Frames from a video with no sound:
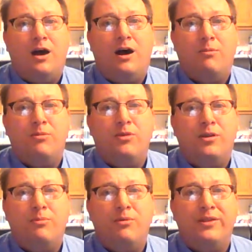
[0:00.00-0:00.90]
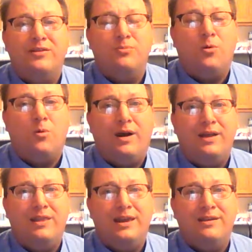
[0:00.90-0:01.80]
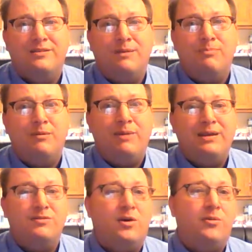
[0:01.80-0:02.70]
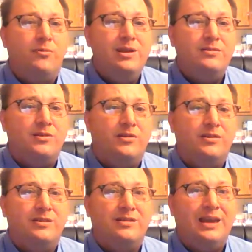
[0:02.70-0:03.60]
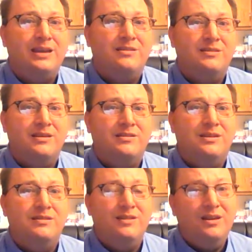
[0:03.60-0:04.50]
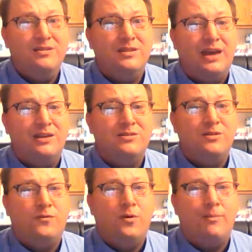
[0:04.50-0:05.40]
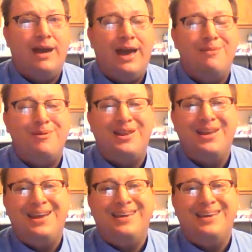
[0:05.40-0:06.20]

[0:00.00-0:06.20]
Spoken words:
The number that's more widely accepted based on research is it takes 66 days to form a habit.